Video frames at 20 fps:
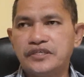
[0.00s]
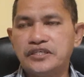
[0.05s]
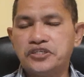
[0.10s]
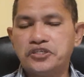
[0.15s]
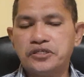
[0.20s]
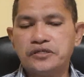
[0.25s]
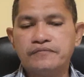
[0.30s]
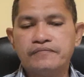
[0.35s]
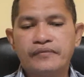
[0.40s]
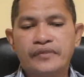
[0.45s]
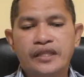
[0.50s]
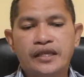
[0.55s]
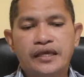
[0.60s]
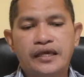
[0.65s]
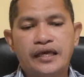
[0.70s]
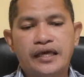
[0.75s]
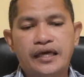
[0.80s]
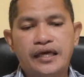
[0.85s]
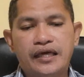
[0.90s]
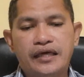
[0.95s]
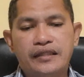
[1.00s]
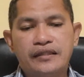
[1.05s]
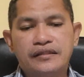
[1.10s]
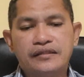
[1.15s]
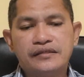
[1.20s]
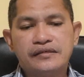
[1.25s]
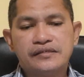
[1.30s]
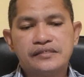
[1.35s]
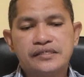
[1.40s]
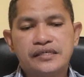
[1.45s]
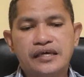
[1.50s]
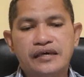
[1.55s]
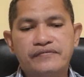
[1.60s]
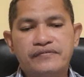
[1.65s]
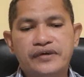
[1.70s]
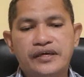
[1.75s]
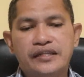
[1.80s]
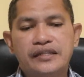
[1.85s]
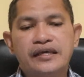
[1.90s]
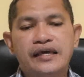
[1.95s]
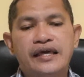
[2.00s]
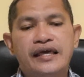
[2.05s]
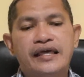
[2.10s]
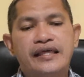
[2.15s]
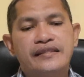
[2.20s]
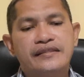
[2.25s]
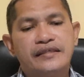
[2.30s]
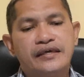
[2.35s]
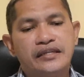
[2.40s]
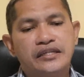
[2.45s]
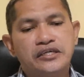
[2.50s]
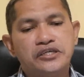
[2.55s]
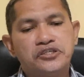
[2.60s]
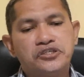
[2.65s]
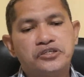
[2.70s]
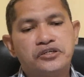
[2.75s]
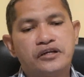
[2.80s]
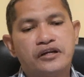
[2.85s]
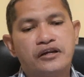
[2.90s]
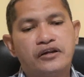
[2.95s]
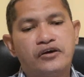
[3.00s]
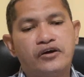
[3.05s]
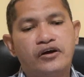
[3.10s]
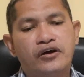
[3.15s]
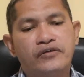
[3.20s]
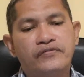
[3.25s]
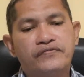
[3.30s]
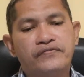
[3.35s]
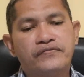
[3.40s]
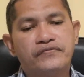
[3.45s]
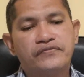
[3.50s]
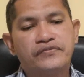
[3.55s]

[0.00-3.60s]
teaching. And seven, the nature of